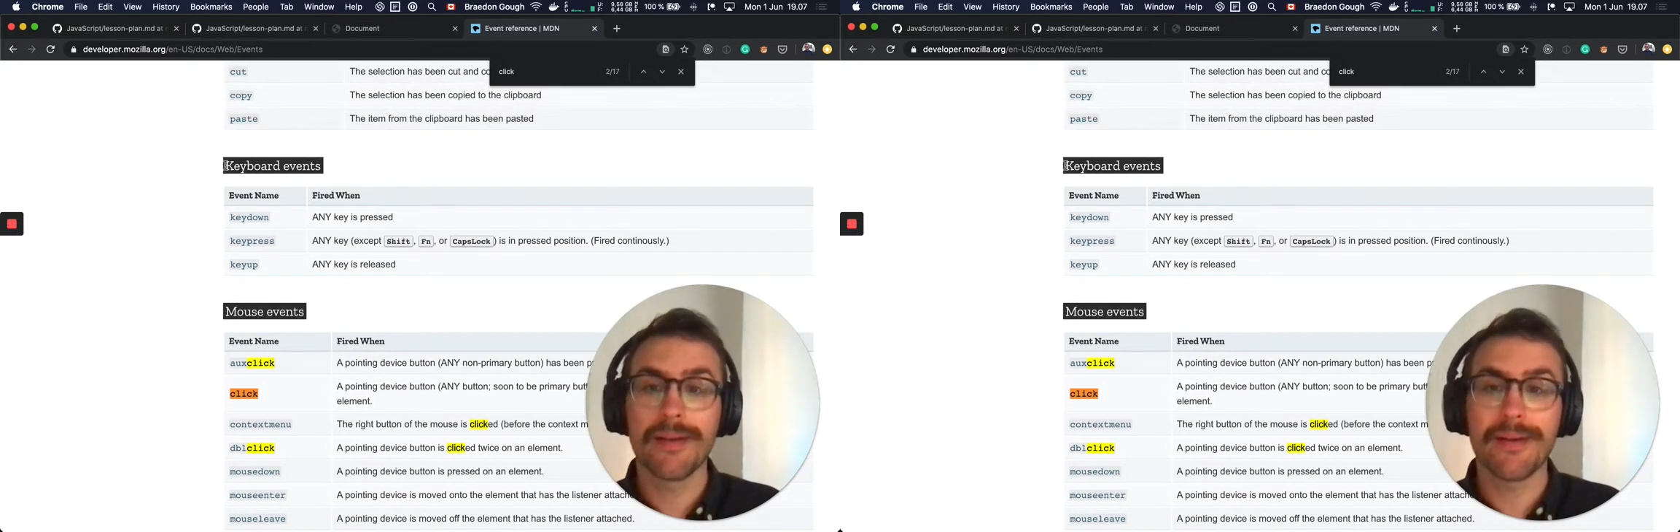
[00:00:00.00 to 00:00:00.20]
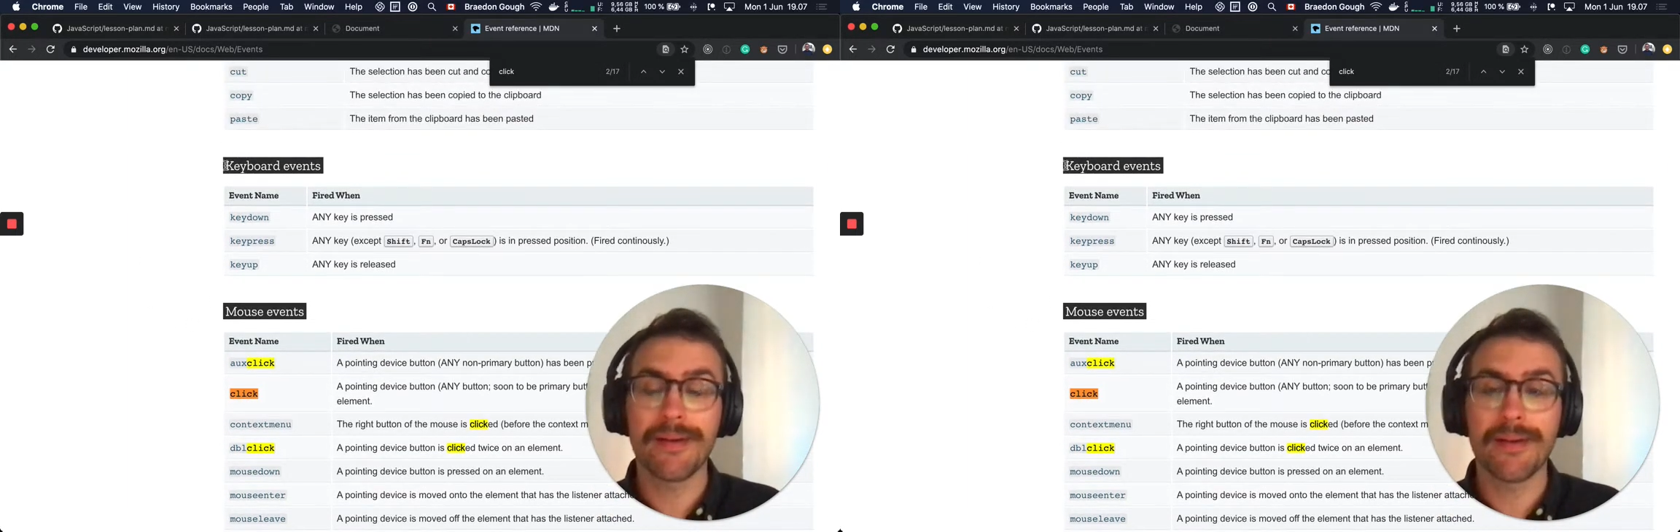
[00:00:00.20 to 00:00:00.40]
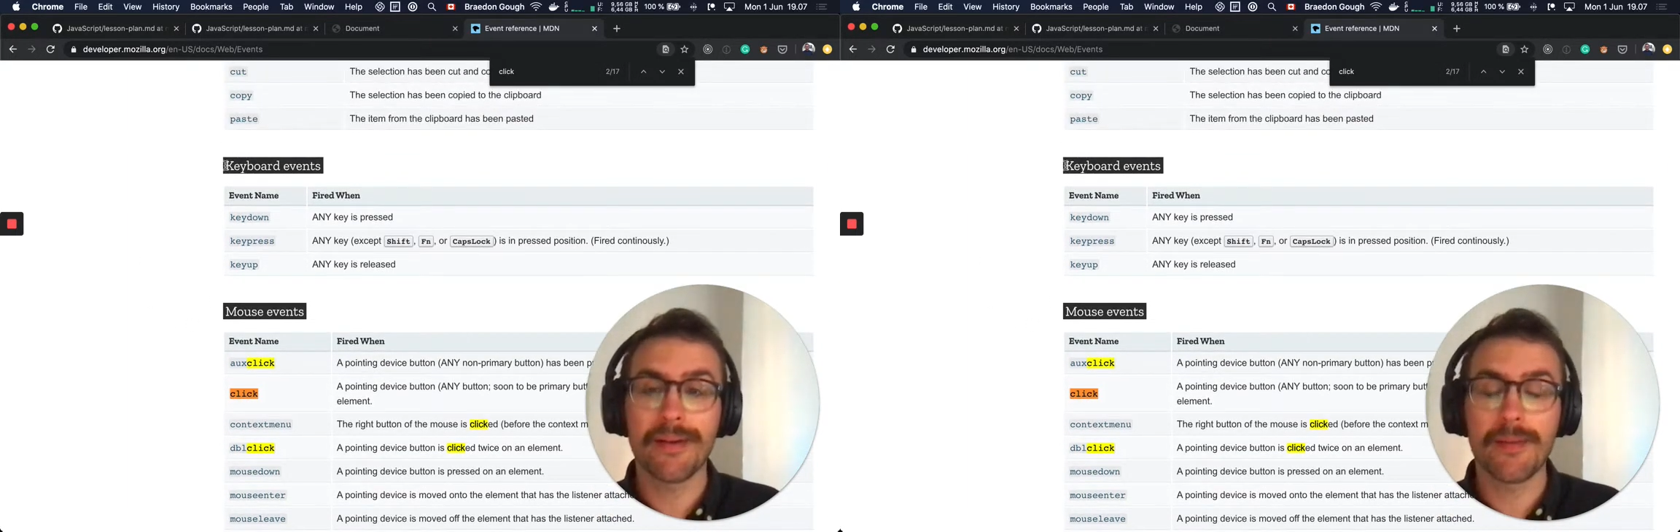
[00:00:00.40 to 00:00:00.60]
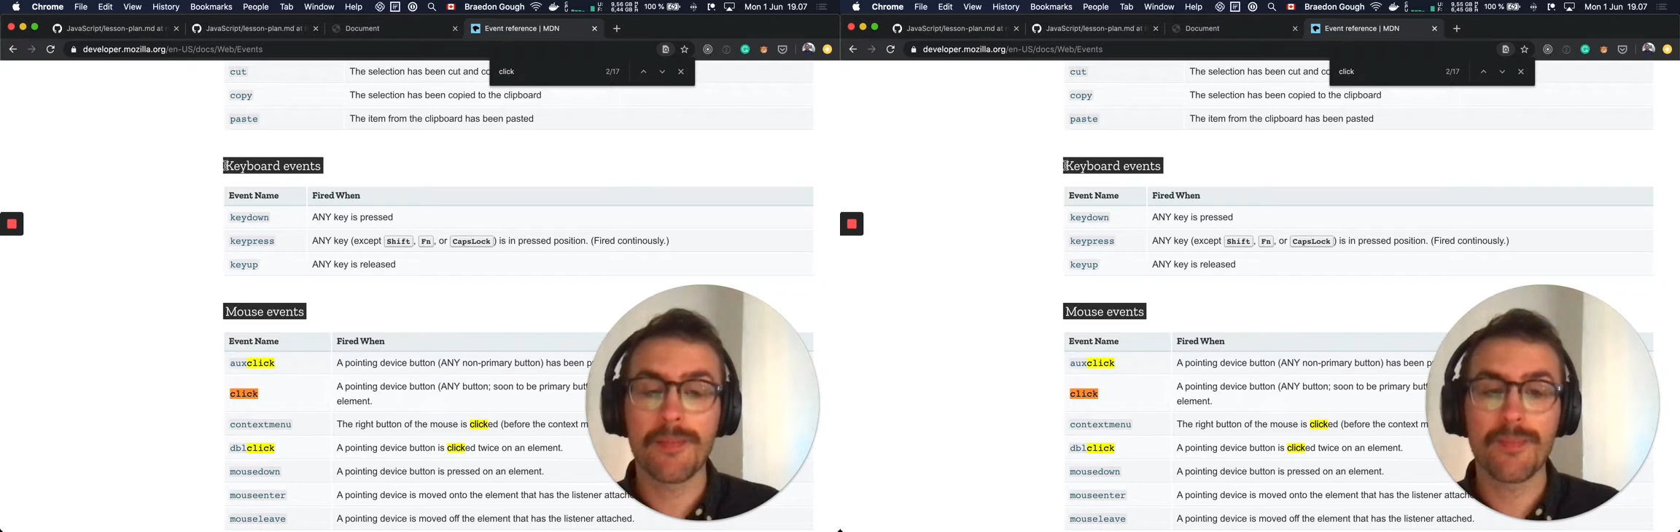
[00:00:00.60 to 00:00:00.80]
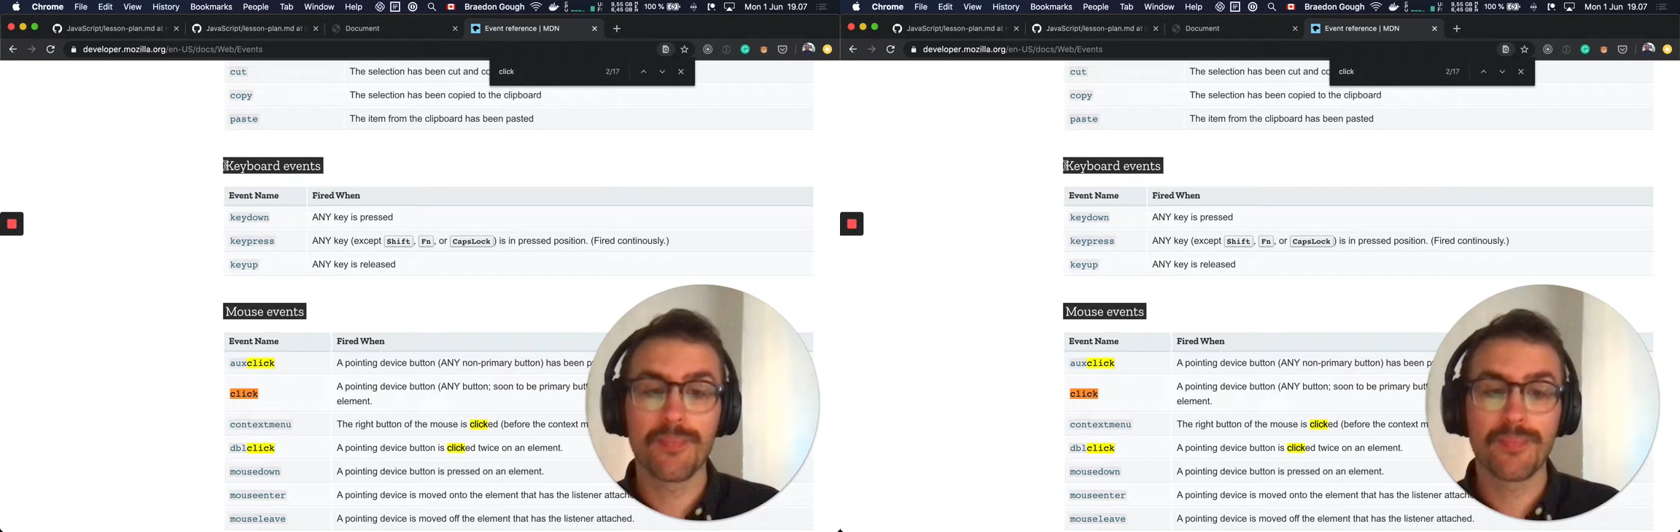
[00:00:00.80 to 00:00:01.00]

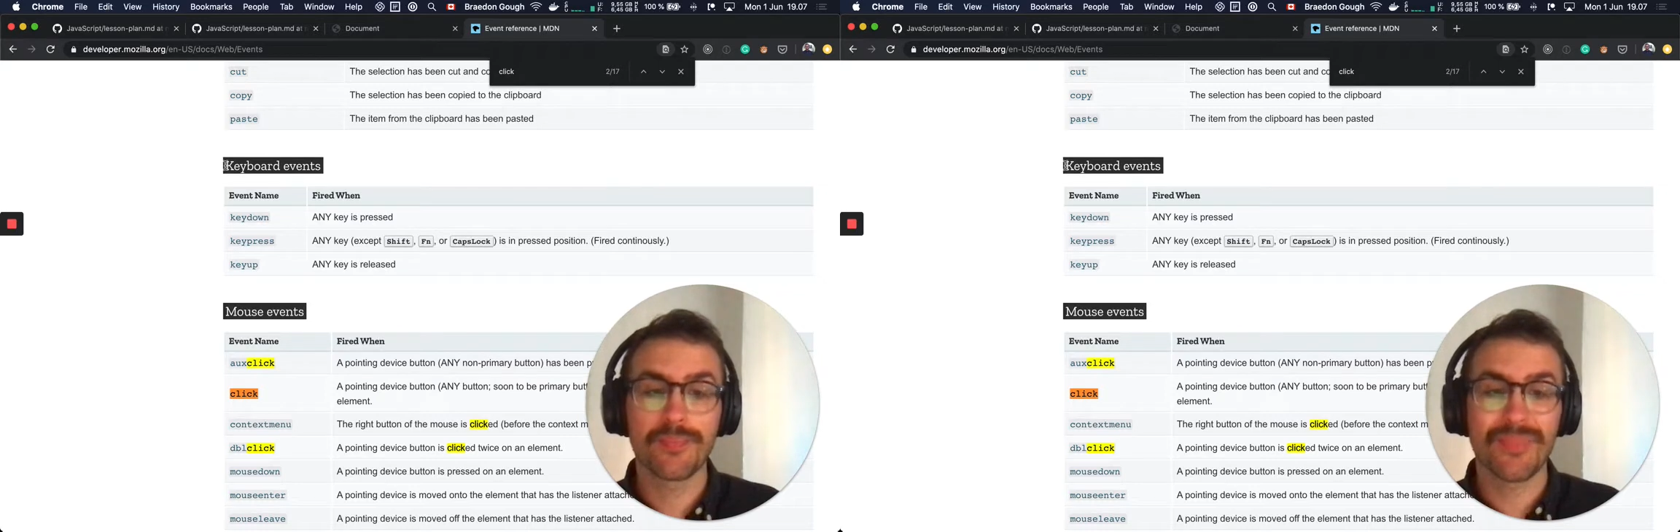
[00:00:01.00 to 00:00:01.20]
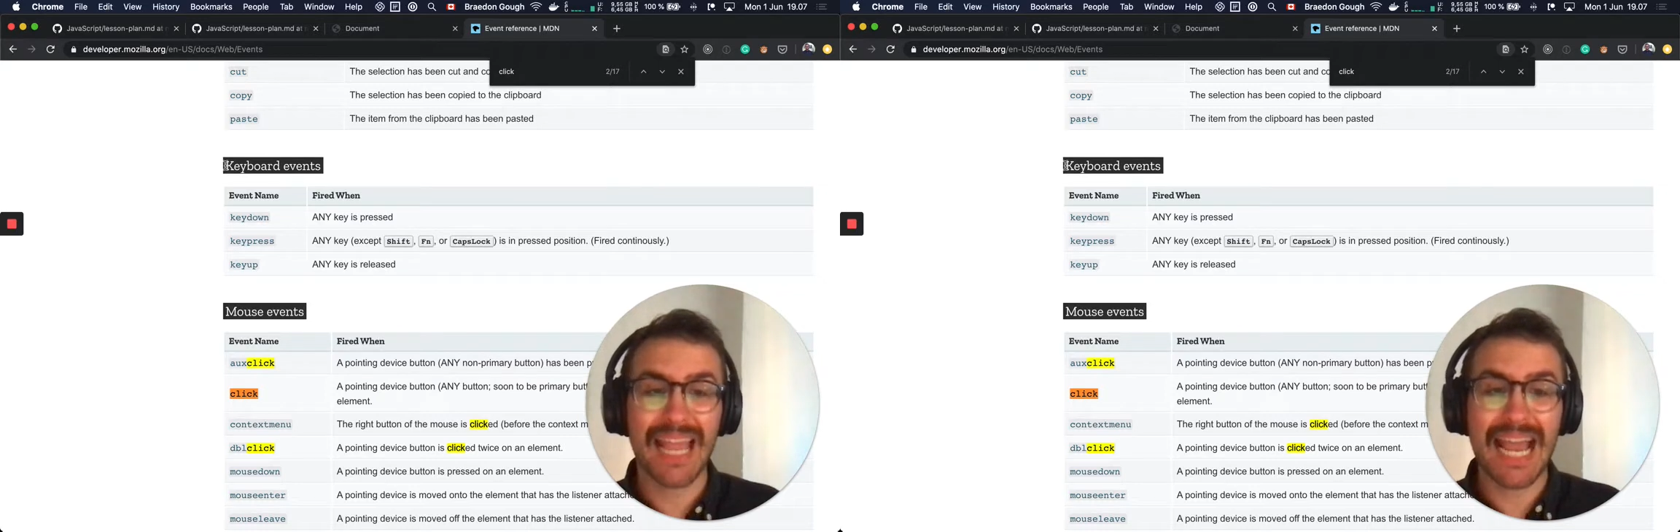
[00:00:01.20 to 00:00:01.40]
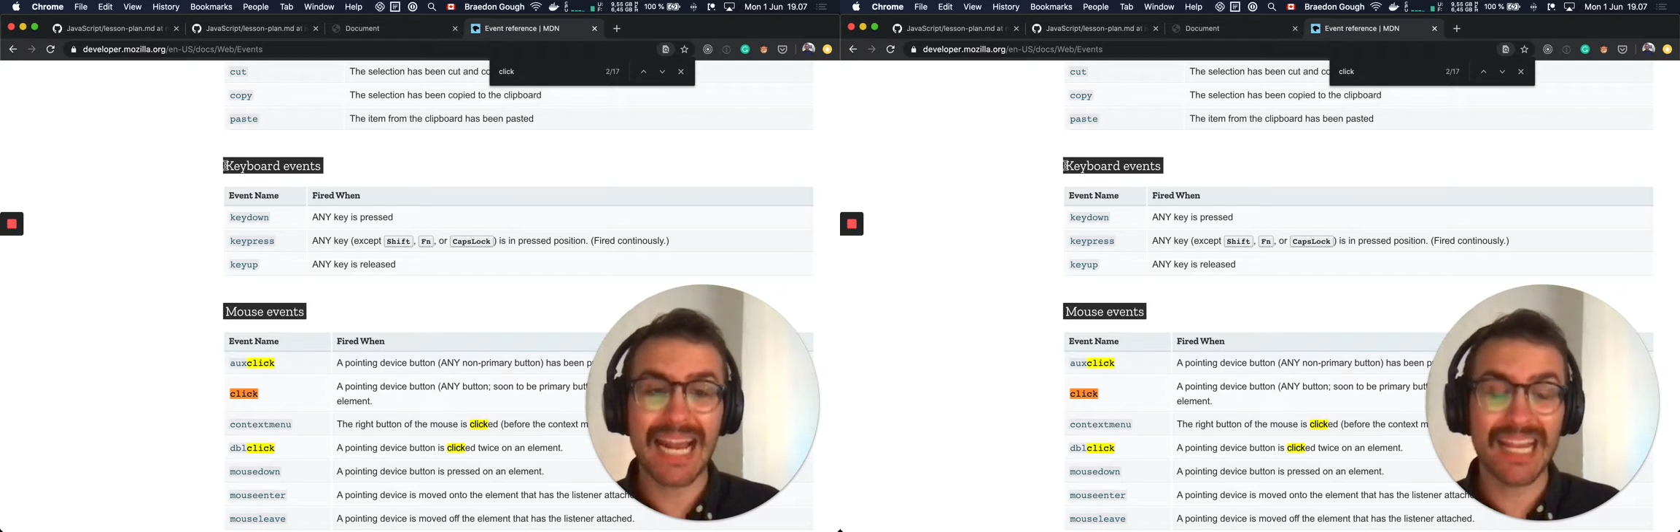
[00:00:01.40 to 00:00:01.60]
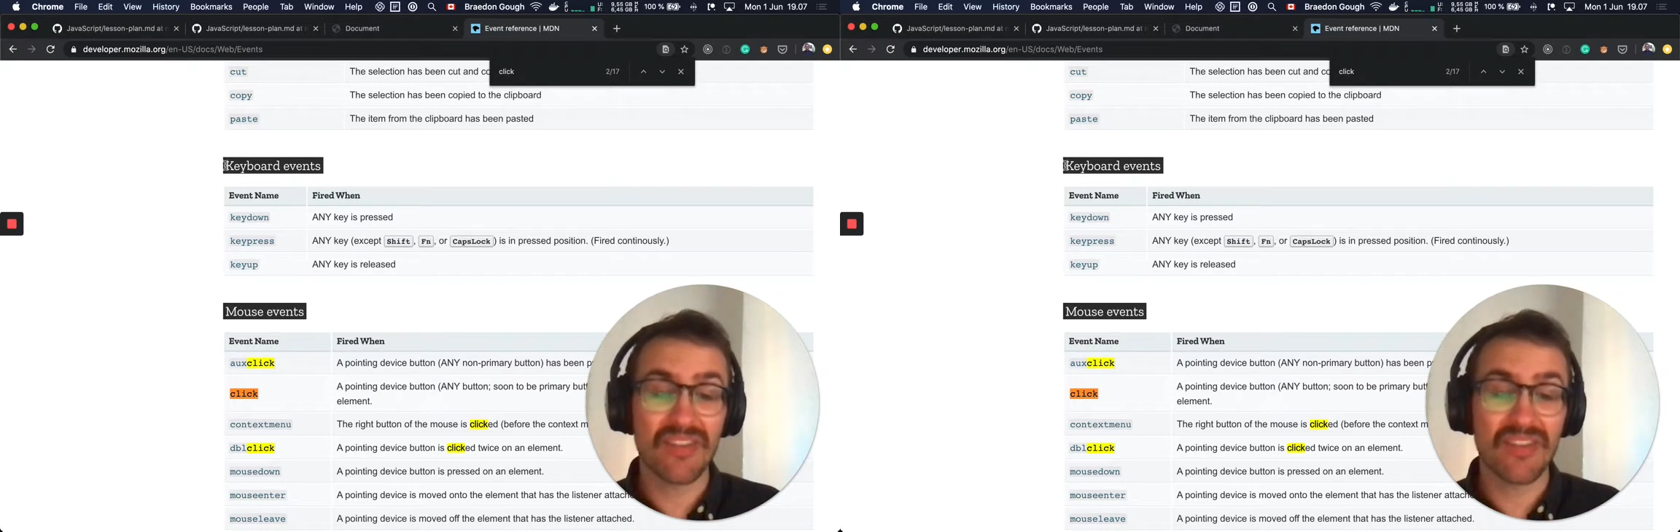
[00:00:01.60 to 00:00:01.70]
add an